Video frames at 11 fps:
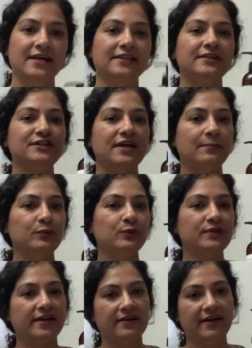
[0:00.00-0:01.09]
The shampoo
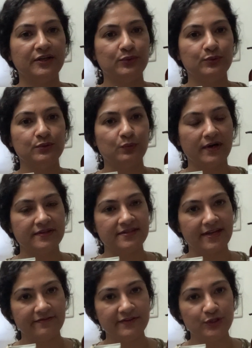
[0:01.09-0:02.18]
that I use once
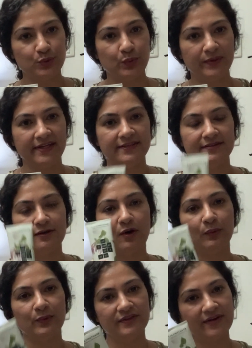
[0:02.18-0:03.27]
every 2 weeks, along
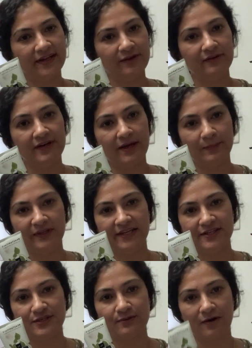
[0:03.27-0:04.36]
with the regular
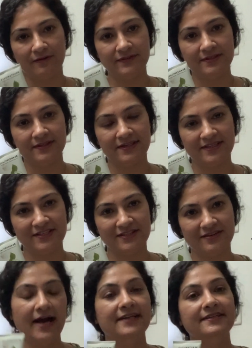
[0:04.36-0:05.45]
application of this conditioner,
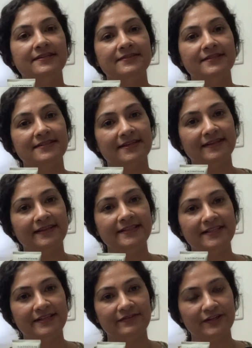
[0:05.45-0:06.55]
has consistently
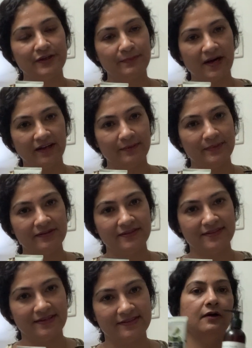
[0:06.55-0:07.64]
delivered remarkable
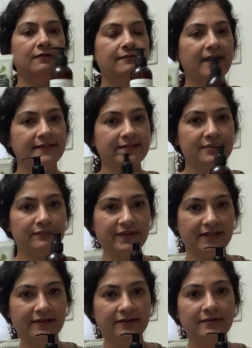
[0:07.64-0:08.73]
results. While this
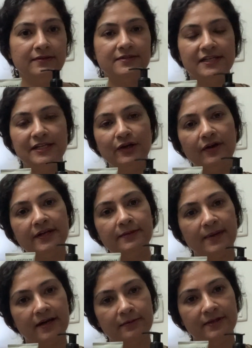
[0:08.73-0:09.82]
vegan, silicone and
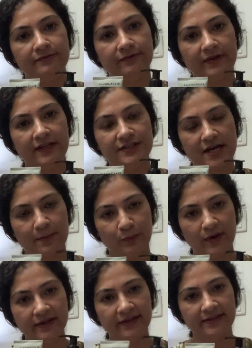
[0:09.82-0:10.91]
paraben-free shampoo
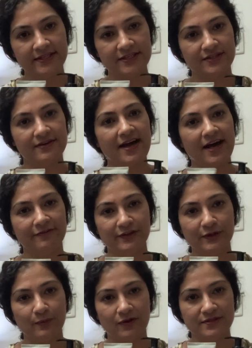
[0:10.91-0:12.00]
and conditioner have their
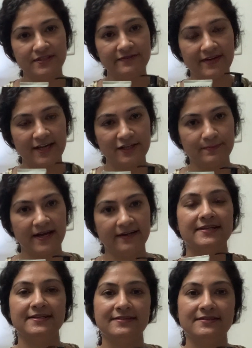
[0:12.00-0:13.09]
positive aspects,
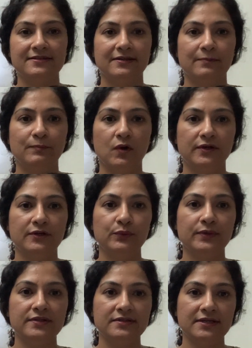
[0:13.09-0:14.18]
it is important to
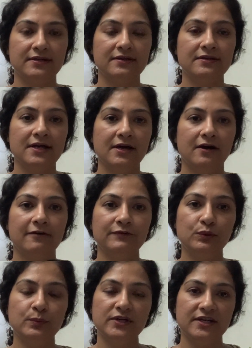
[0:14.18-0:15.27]
consider a few
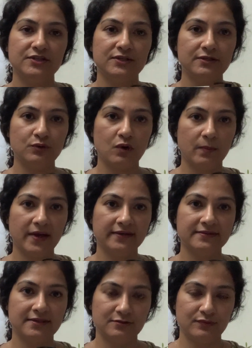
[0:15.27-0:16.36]
potential drawbacks
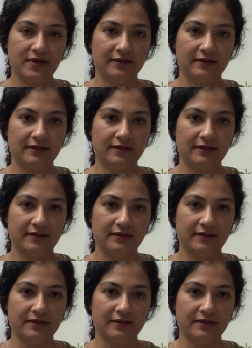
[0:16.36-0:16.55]
as well.